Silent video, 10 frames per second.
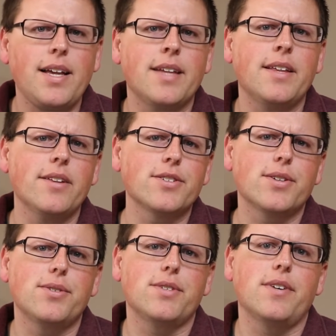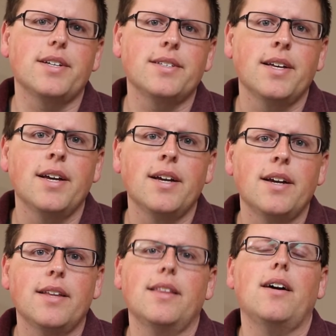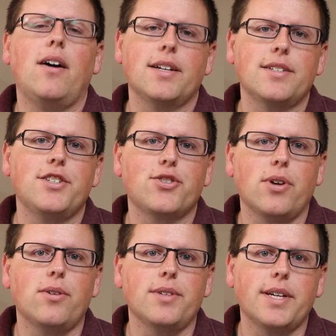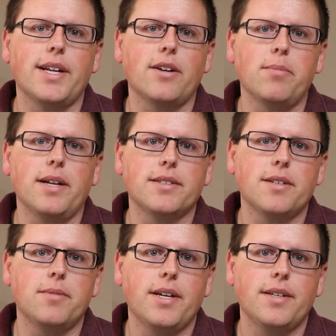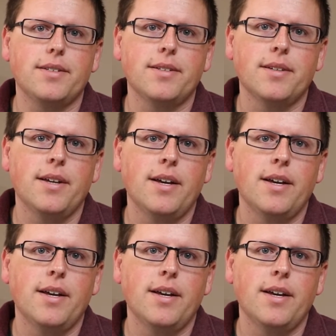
And then there's those of us that honestly struggle to get out of bed some days.